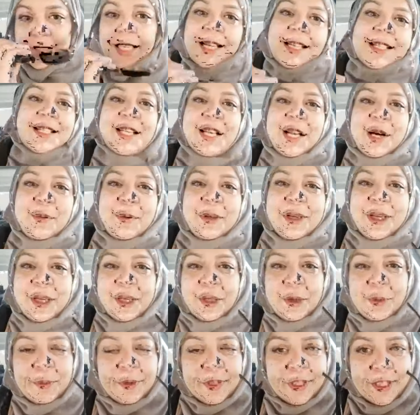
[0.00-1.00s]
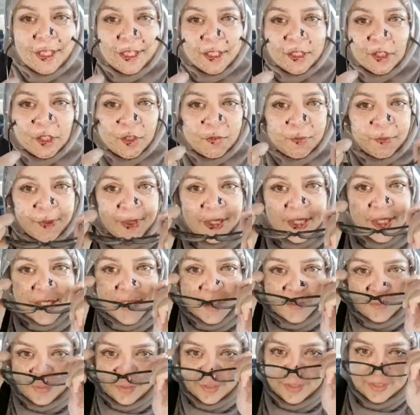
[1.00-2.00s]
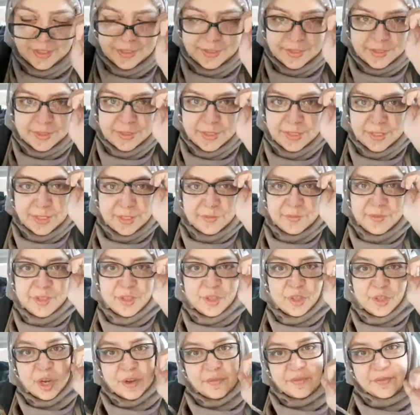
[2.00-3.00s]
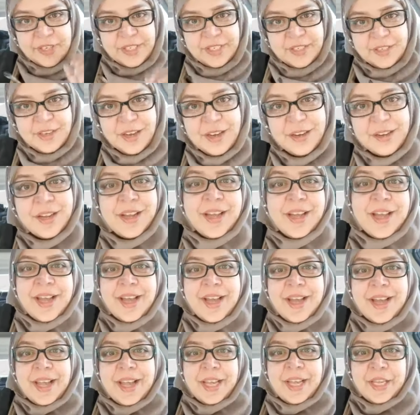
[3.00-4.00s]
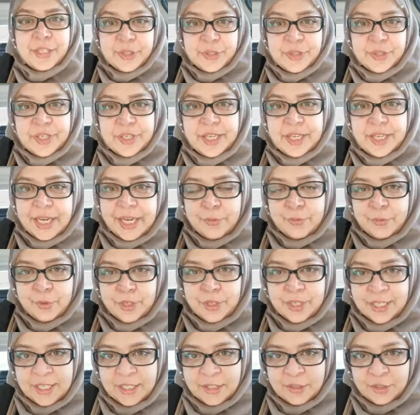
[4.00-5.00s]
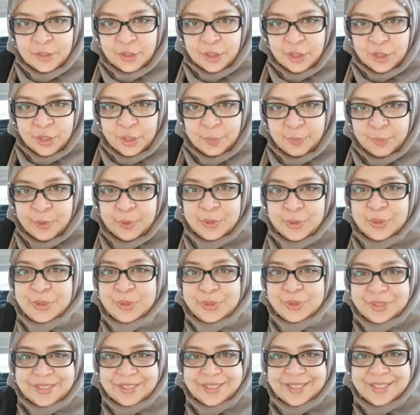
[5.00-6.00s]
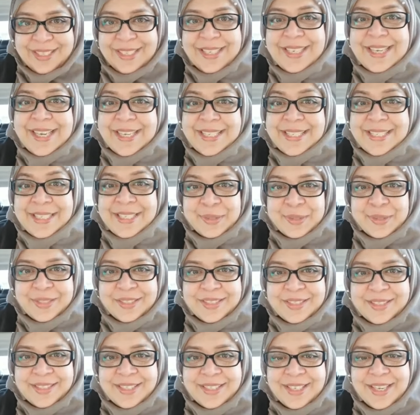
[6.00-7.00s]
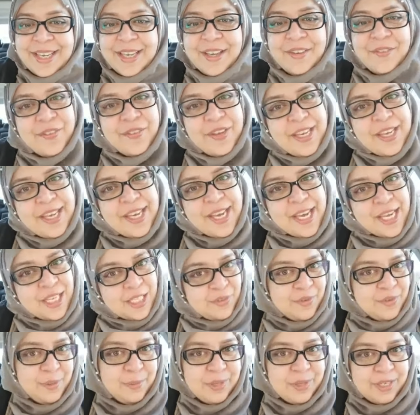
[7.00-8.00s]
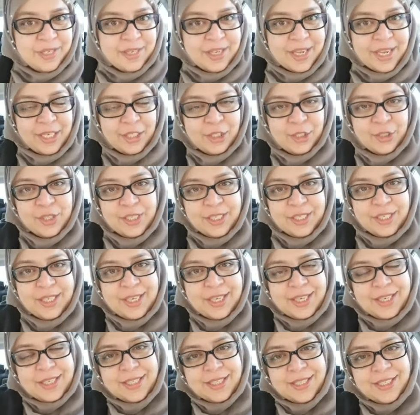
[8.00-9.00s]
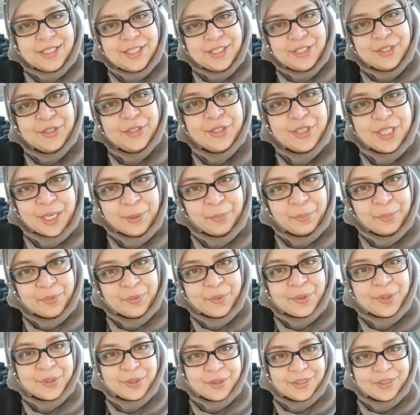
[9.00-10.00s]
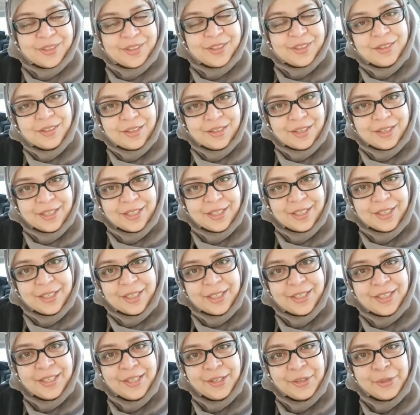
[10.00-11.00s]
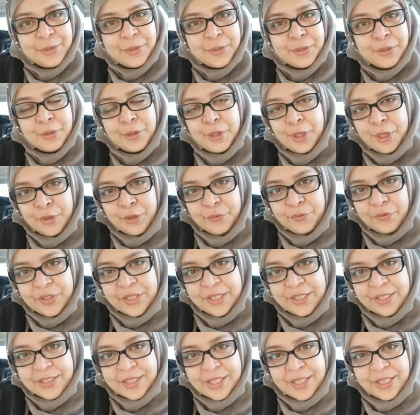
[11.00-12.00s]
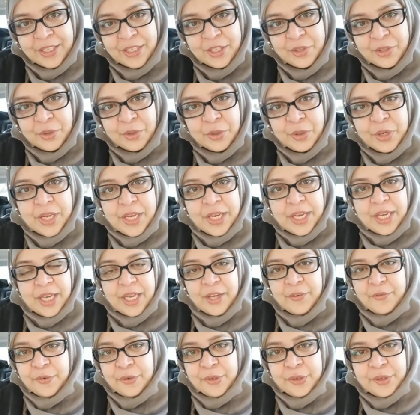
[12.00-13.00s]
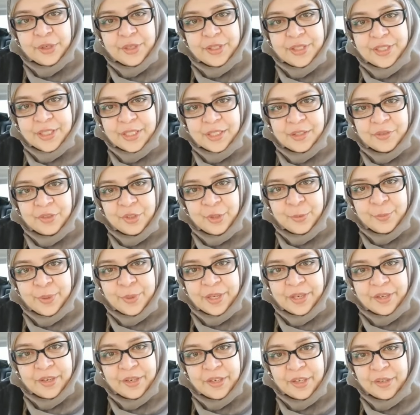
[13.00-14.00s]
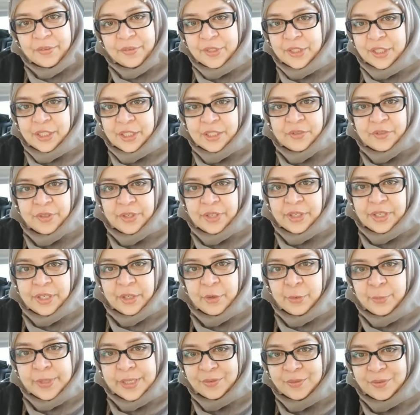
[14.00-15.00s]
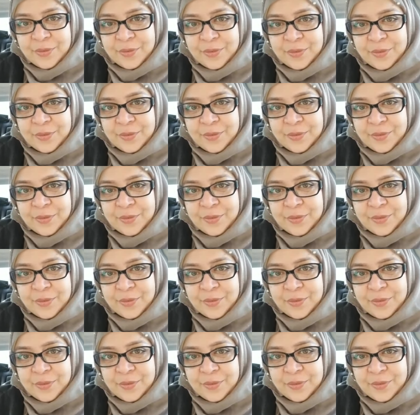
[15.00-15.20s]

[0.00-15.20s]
Assaalaomalaikum, greetings of peace. I'm Farina Siddiqui with Coffee Talk. And today I would like to talk about girls. Yes, girls. We as women actually stereotype over girls a lot. And I hear a lot of things like, you know, if a girl serves you better, if she's very obedient,